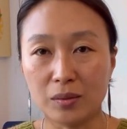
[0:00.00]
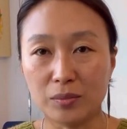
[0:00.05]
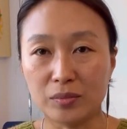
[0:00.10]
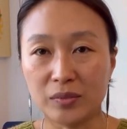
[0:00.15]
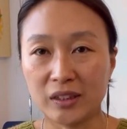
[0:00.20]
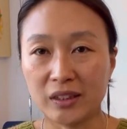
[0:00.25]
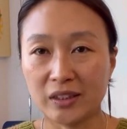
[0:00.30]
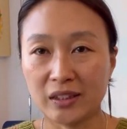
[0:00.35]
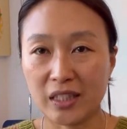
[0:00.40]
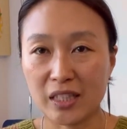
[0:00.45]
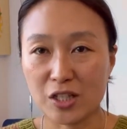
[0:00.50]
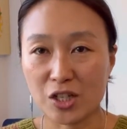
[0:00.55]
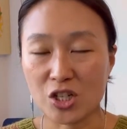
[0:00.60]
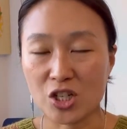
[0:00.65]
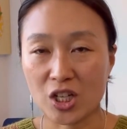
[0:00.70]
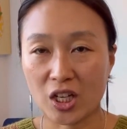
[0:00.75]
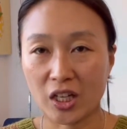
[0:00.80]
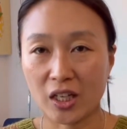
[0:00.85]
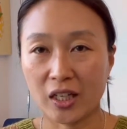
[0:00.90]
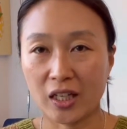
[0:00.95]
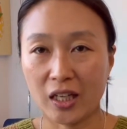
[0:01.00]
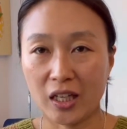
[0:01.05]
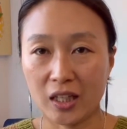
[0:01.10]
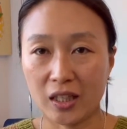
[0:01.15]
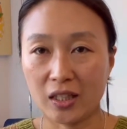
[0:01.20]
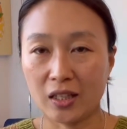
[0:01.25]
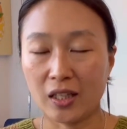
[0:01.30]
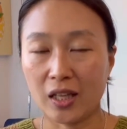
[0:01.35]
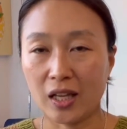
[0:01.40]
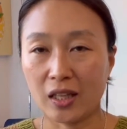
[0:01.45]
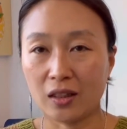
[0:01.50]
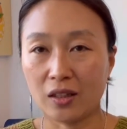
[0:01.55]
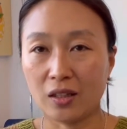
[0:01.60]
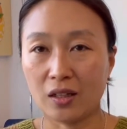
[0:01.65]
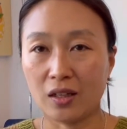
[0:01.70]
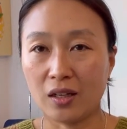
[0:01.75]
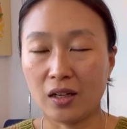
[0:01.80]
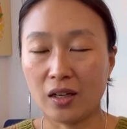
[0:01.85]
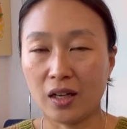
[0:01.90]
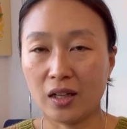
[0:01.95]
cinching in at
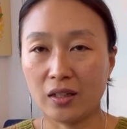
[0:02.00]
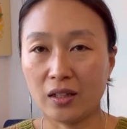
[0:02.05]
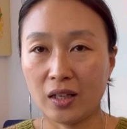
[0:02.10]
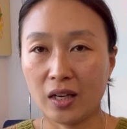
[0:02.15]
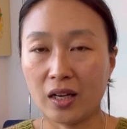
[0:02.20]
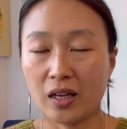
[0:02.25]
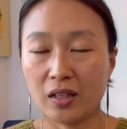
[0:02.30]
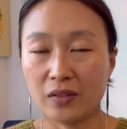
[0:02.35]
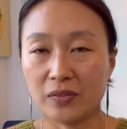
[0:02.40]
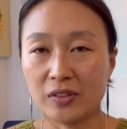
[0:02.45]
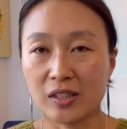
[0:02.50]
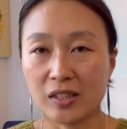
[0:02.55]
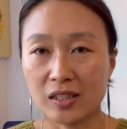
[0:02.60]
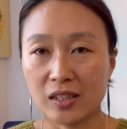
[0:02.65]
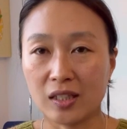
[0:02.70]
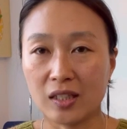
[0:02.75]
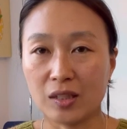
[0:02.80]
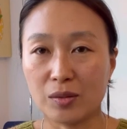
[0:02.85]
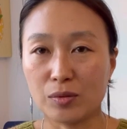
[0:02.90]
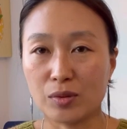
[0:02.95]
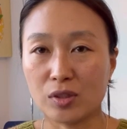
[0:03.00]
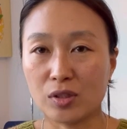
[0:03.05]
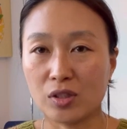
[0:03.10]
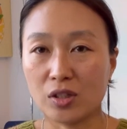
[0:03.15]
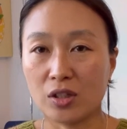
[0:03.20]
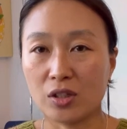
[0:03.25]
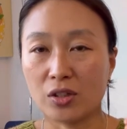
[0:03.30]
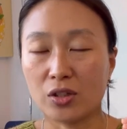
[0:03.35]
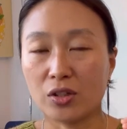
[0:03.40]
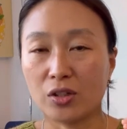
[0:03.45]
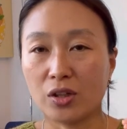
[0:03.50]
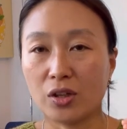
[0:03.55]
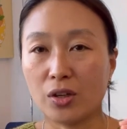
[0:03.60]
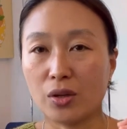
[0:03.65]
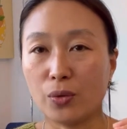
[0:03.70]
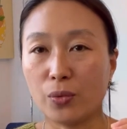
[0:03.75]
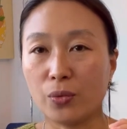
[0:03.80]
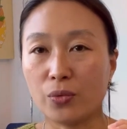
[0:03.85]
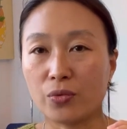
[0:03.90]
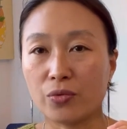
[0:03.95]
the end of the sleeves near
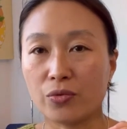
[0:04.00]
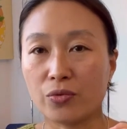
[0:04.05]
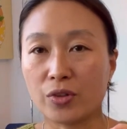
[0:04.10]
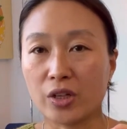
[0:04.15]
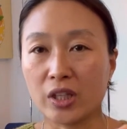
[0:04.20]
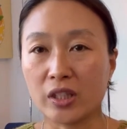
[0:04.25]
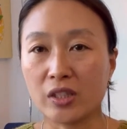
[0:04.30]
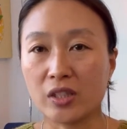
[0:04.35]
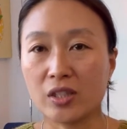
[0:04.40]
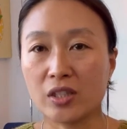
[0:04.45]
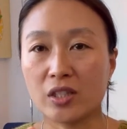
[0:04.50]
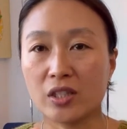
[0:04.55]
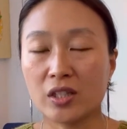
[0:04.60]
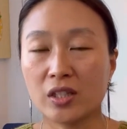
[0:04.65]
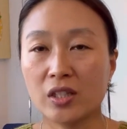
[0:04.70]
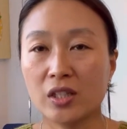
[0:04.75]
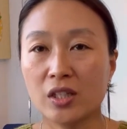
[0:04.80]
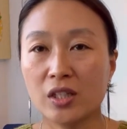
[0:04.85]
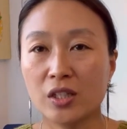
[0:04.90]
the wrist.